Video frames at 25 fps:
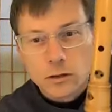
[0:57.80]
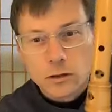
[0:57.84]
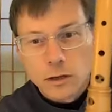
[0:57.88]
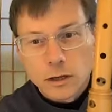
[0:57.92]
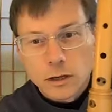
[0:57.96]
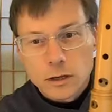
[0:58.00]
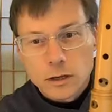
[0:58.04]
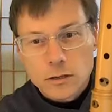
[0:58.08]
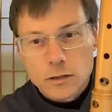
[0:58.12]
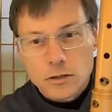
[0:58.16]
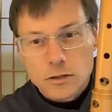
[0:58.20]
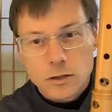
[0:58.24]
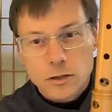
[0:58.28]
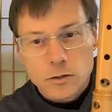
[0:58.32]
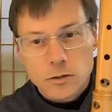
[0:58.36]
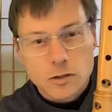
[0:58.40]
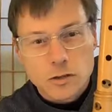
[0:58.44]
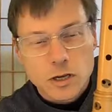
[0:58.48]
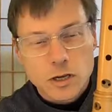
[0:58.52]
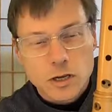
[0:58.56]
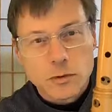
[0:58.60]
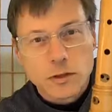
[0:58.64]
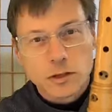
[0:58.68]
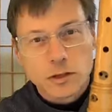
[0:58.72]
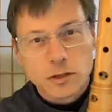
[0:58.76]
So some
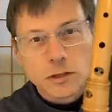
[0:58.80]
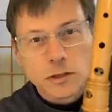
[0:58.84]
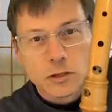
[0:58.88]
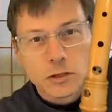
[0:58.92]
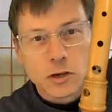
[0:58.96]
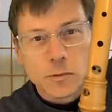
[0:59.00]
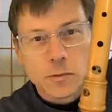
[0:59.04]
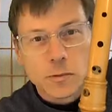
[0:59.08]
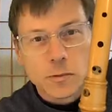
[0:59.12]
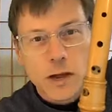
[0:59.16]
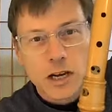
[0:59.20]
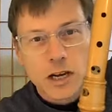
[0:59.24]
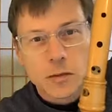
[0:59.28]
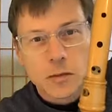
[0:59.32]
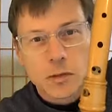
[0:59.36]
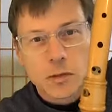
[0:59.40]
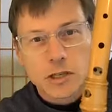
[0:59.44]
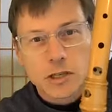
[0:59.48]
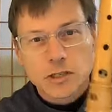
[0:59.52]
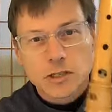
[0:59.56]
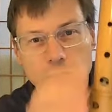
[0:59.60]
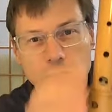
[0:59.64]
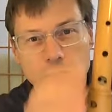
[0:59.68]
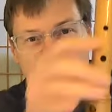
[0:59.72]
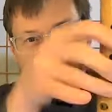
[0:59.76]
of the little chromatic
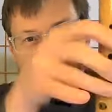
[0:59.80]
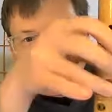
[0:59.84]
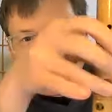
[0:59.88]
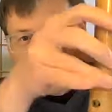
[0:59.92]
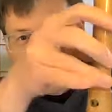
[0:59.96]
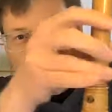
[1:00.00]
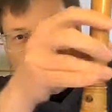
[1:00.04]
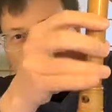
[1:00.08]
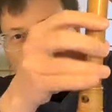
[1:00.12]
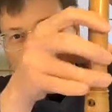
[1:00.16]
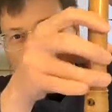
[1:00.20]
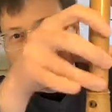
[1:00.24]
pitches, you